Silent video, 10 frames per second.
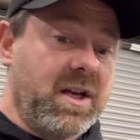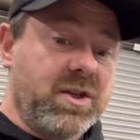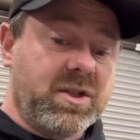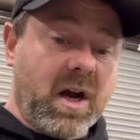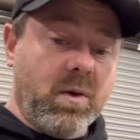
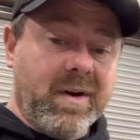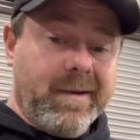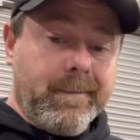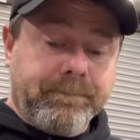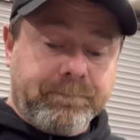So,
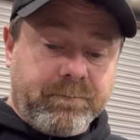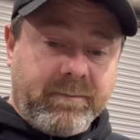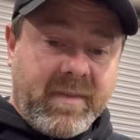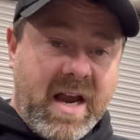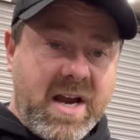
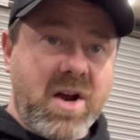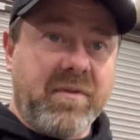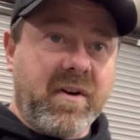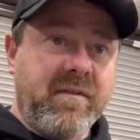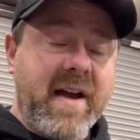I know
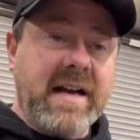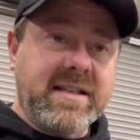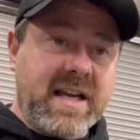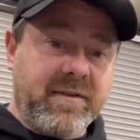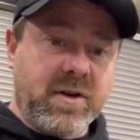for a fact
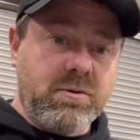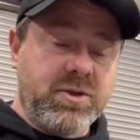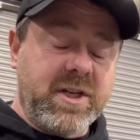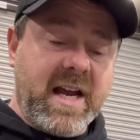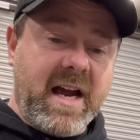
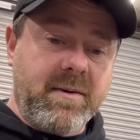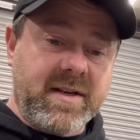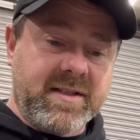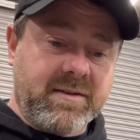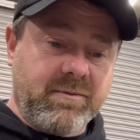Tafaguchi now
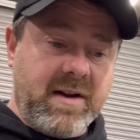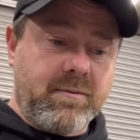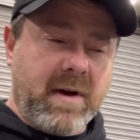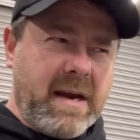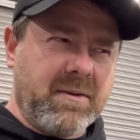is written
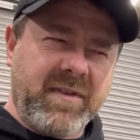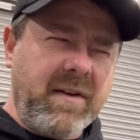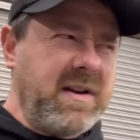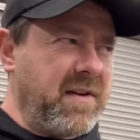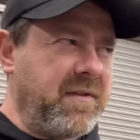right. It was
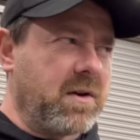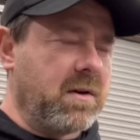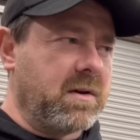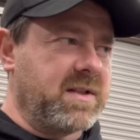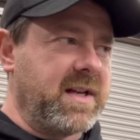very
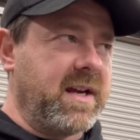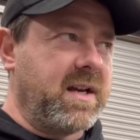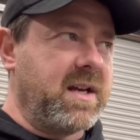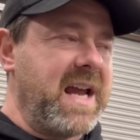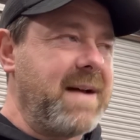difficult because,
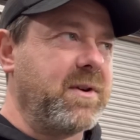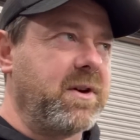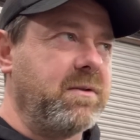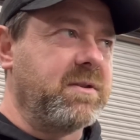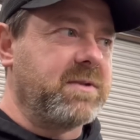like,
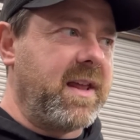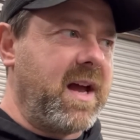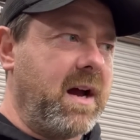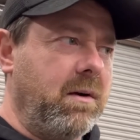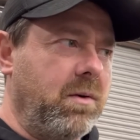Yamaguchi was like
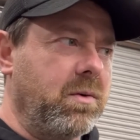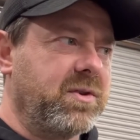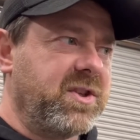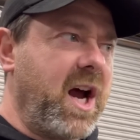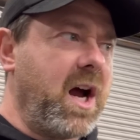that. Oh,
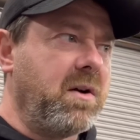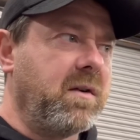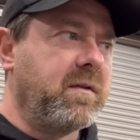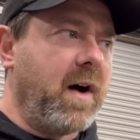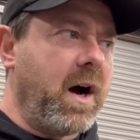
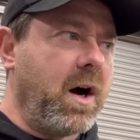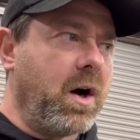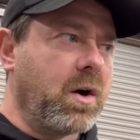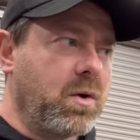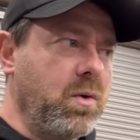
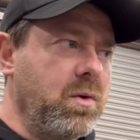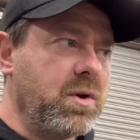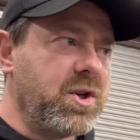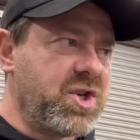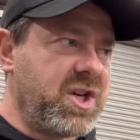
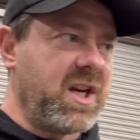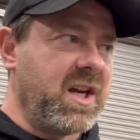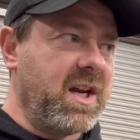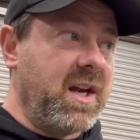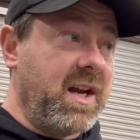
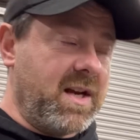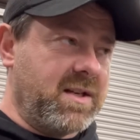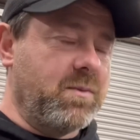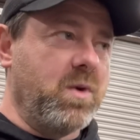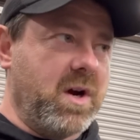Tafaguchi. You had
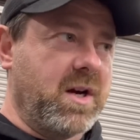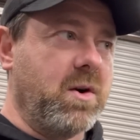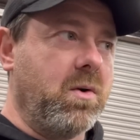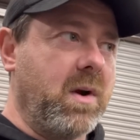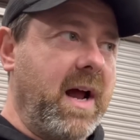to work it
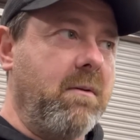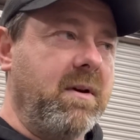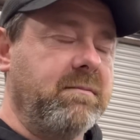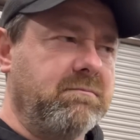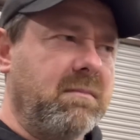all out,
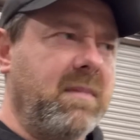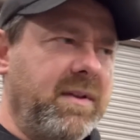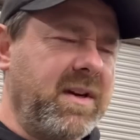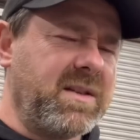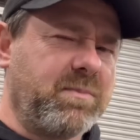and I
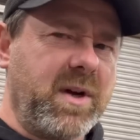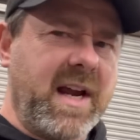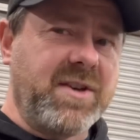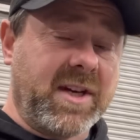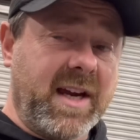think he's pretty
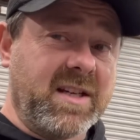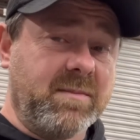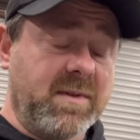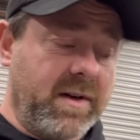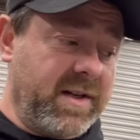educated, to
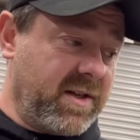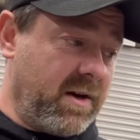be honest.